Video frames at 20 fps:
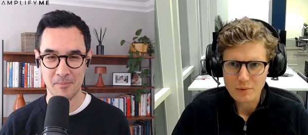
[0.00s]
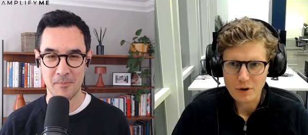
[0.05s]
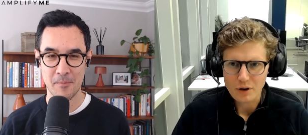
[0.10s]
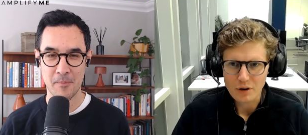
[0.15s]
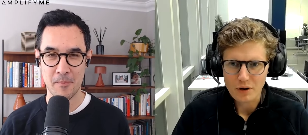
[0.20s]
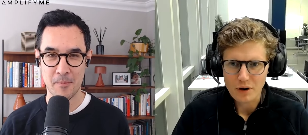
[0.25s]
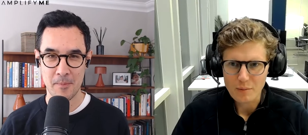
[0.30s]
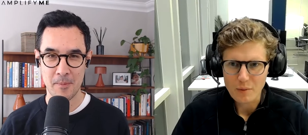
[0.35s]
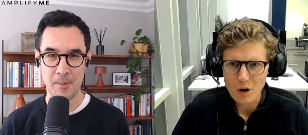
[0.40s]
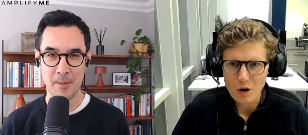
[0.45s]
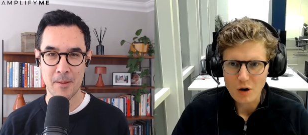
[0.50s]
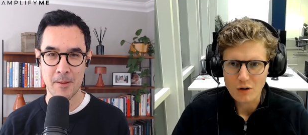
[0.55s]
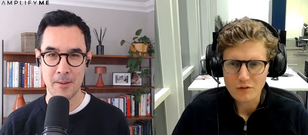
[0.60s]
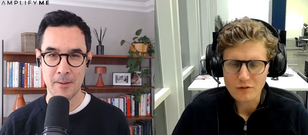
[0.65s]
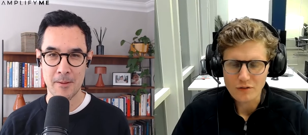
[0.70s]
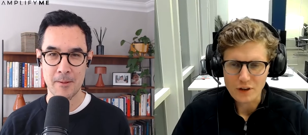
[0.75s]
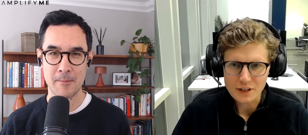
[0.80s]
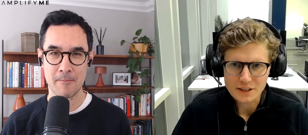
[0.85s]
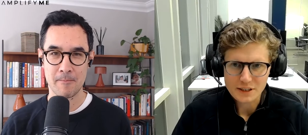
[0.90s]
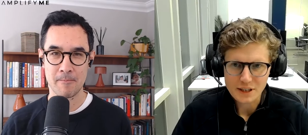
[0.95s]
Speaker 1: program of
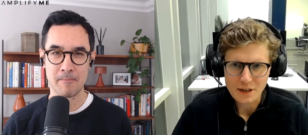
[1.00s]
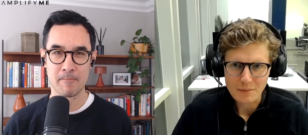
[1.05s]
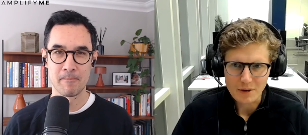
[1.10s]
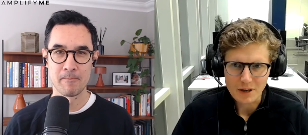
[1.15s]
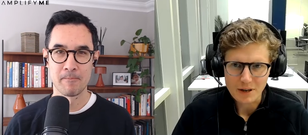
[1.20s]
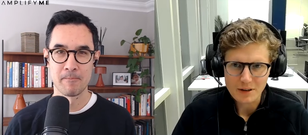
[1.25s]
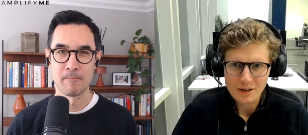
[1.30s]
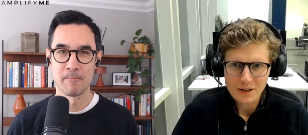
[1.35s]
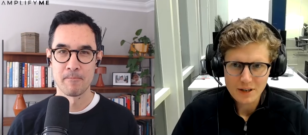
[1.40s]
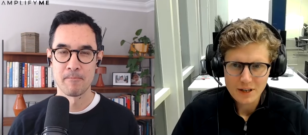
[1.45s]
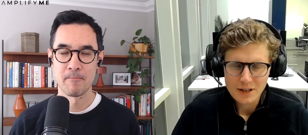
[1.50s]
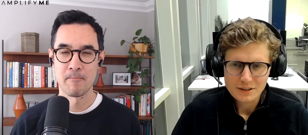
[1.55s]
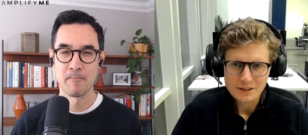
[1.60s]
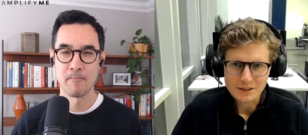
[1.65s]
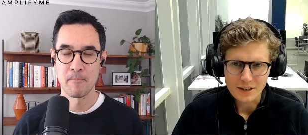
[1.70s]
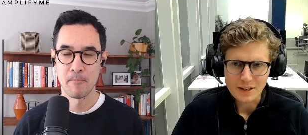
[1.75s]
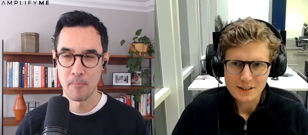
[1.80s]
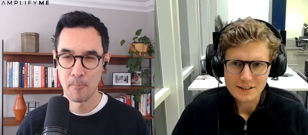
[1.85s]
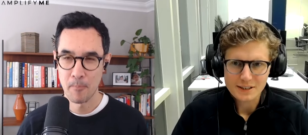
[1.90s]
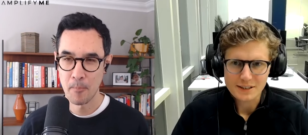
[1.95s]
the summer. So
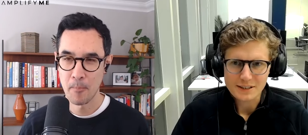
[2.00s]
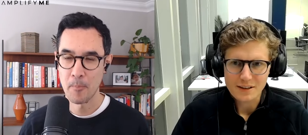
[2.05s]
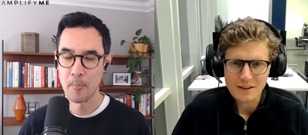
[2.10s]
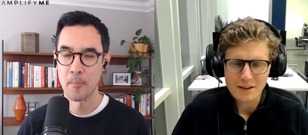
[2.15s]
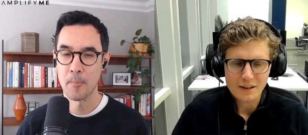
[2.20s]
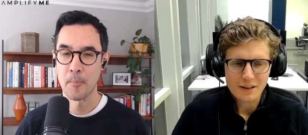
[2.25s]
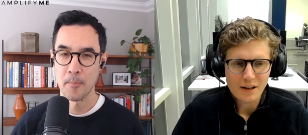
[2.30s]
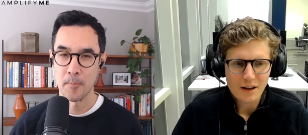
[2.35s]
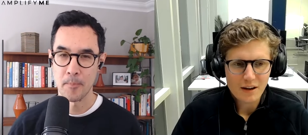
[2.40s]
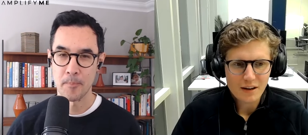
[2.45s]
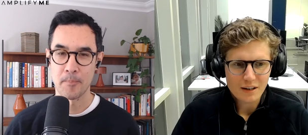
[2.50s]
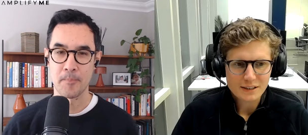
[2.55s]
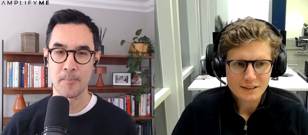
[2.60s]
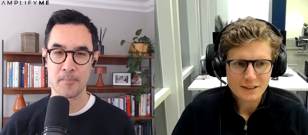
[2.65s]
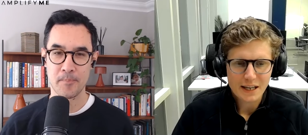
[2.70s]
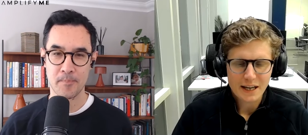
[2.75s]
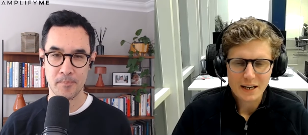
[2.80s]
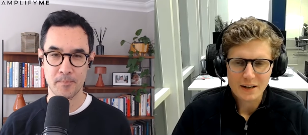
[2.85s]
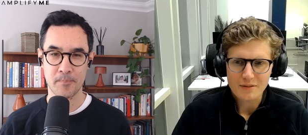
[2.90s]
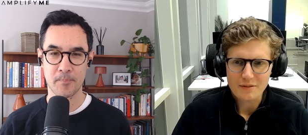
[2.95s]
this is the last
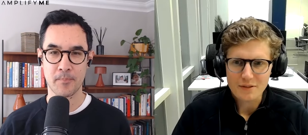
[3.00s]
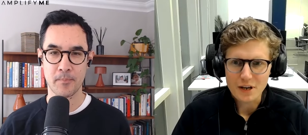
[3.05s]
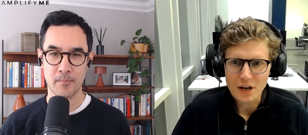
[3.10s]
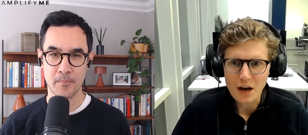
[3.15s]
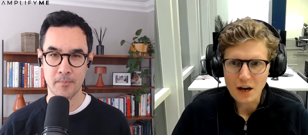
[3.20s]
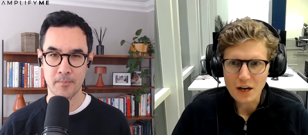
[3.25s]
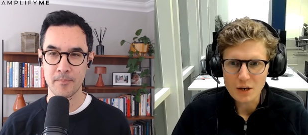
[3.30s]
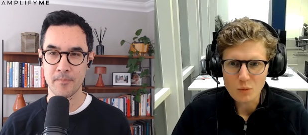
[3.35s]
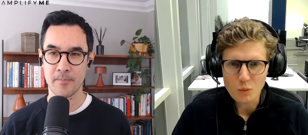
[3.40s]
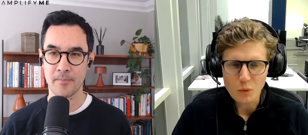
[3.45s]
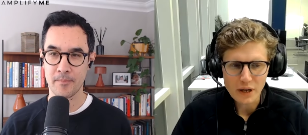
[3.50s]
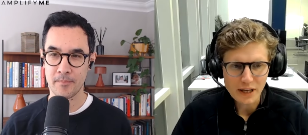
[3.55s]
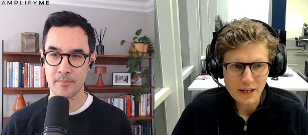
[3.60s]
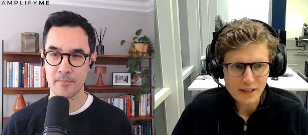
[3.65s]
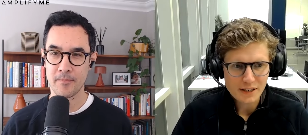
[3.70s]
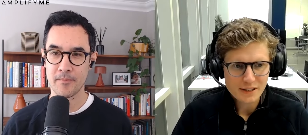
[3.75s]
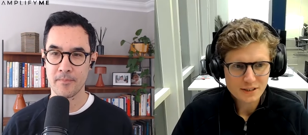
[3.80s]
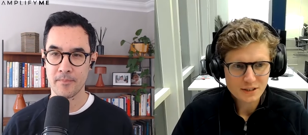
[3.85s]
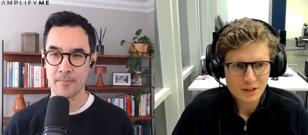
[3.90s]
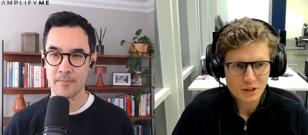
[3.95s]
day of 9
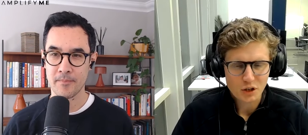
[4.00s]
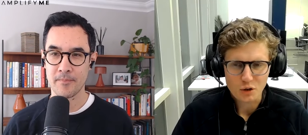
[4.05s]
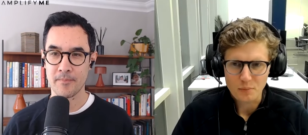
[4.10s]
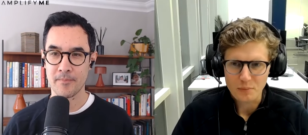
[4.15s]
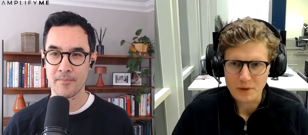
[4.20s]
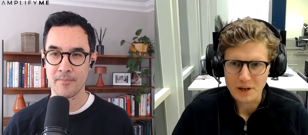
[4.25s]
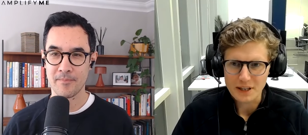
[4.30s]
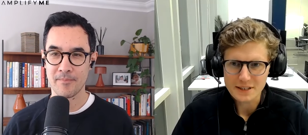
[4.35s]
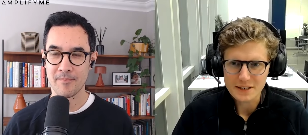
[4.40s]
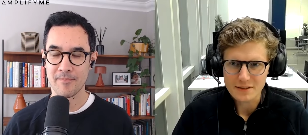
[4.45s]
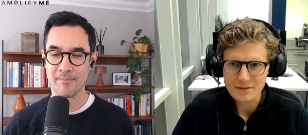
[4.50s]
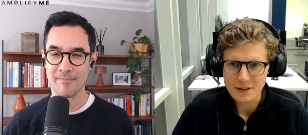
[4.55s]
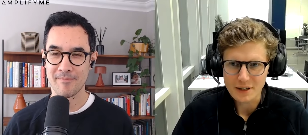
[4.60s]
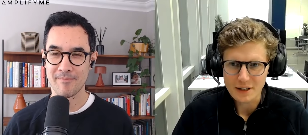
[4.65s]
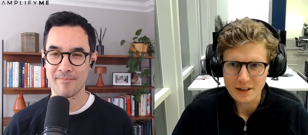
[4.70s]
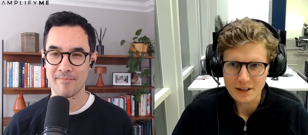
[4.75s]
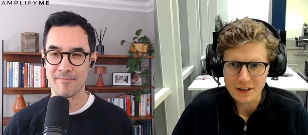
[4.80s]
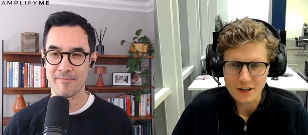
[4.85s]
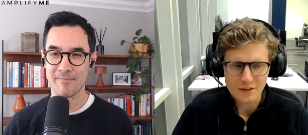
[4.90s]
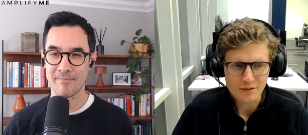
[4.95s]
weeks
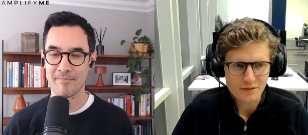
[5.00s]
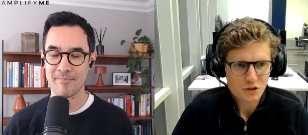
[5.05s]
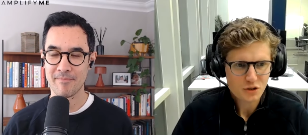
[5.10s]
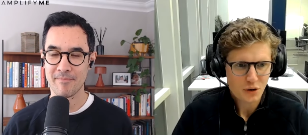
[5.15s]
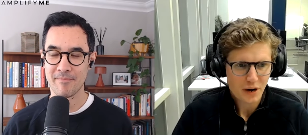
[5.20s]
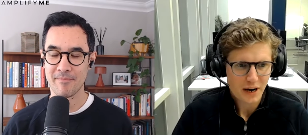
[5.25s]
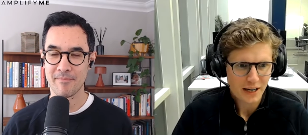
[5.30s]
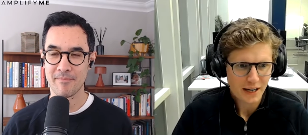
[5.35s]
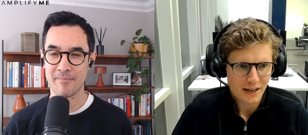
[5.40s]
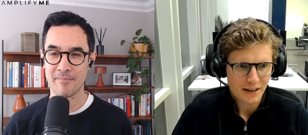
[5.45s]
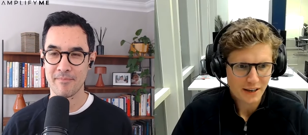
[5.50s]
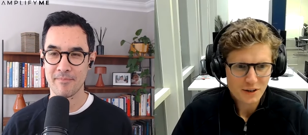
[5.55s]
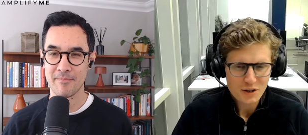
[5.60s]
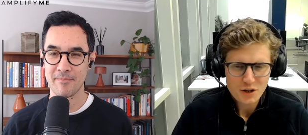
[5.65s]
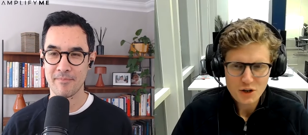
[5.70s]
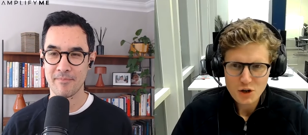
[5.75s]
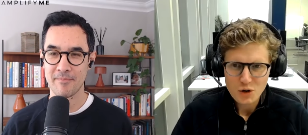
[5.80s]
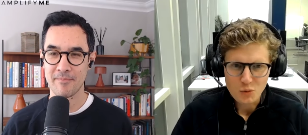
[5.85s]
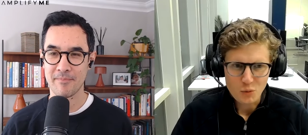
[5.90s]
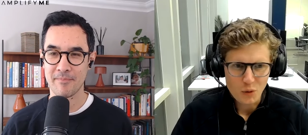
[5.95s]
cumulatively of training,
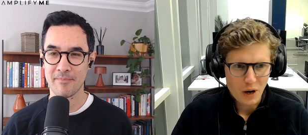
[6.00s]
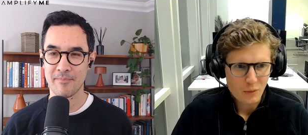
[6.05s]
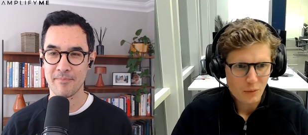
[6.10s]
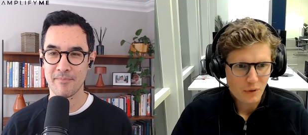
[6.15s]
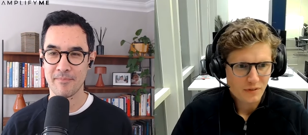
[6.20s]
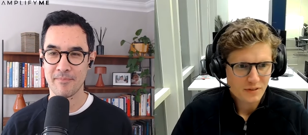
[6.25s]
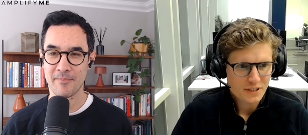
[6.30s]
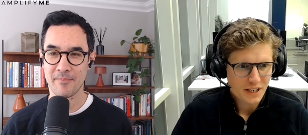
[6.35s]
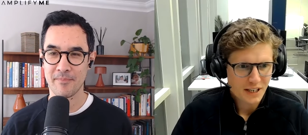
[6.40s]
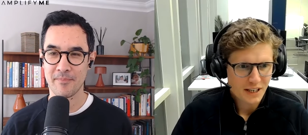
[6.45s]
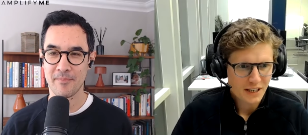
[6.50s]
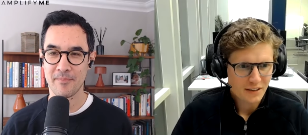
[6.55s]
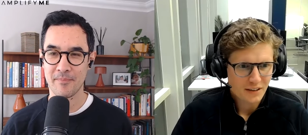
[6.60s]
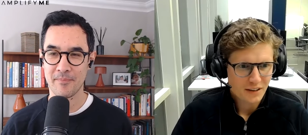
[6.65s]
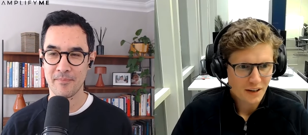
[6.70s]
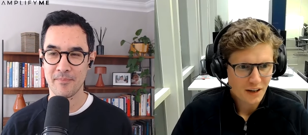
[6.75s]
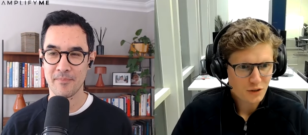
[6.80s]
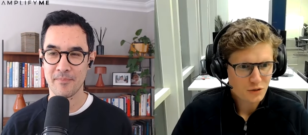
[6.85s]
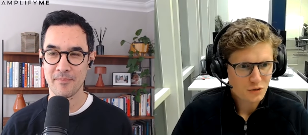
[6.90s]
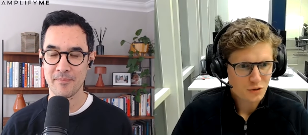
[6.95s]
where we've seen
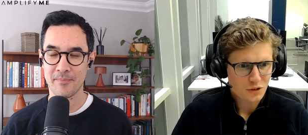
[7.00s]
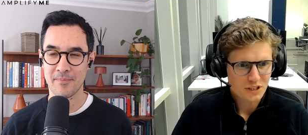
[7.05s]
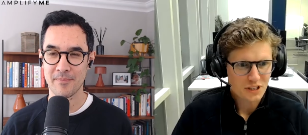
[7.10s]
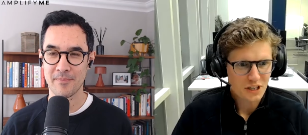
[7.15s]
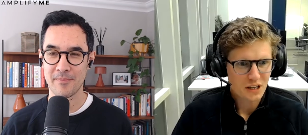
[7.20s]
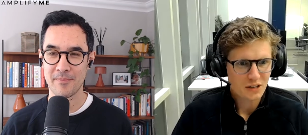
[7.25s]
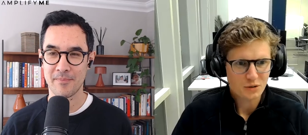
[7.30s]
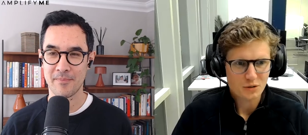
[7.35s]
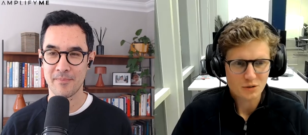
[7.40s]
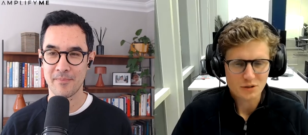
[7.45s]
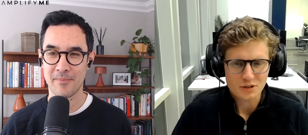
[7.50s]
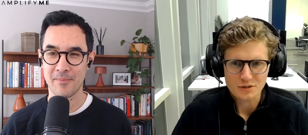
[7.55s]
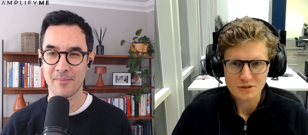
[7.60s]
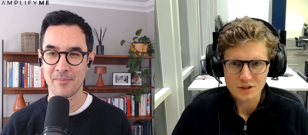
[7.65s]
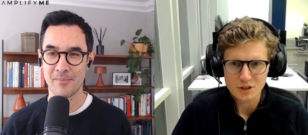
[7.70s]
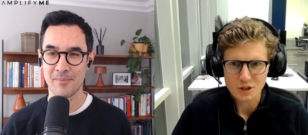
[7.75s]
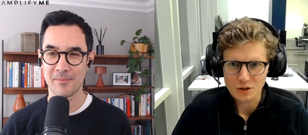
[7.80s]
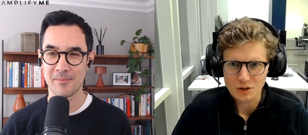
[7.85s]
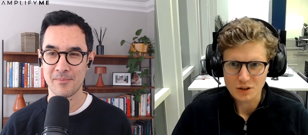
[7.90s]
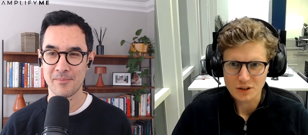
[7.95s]
hundreds and hundreds of
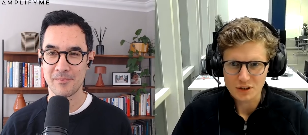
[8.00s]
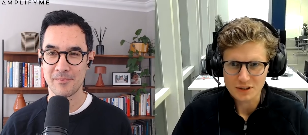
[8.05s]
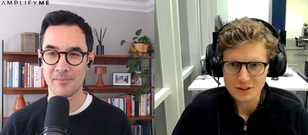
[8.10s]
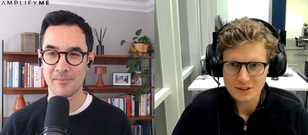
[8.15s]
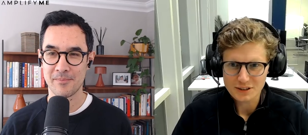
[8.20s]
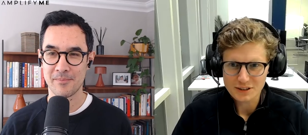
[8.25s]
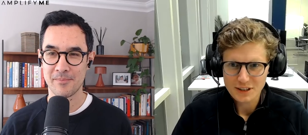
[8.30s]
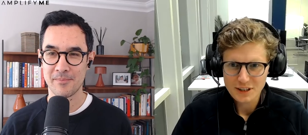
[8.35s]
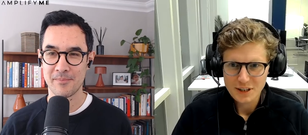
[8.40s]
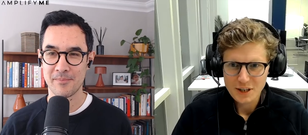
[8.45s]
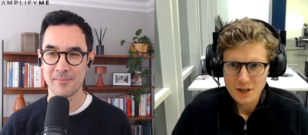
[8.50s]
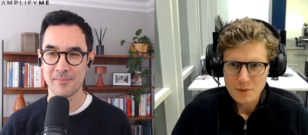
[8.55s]
students